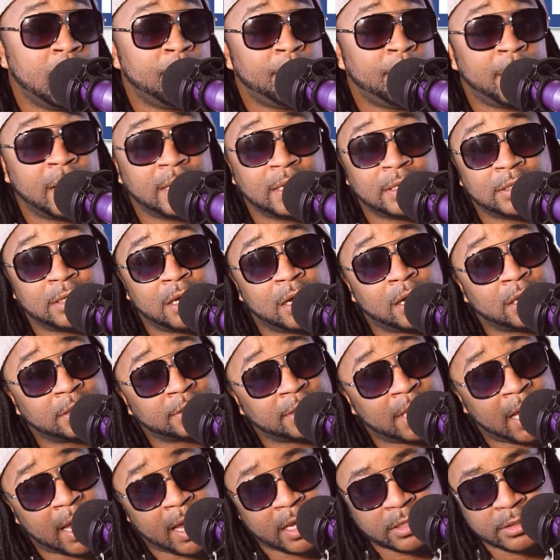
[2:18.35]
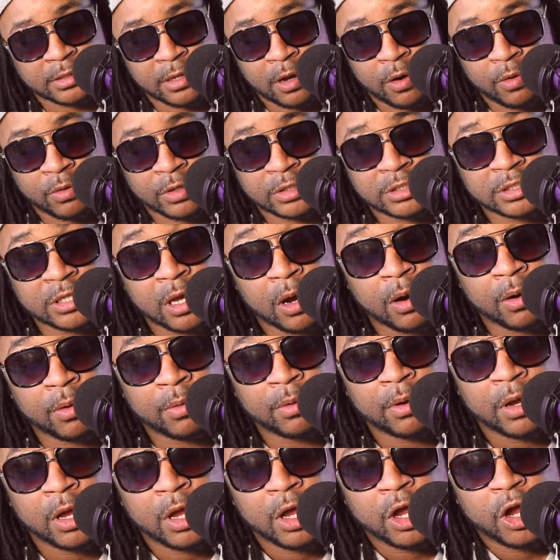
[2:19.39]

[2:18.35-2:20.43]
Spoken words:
but it does last longer. So,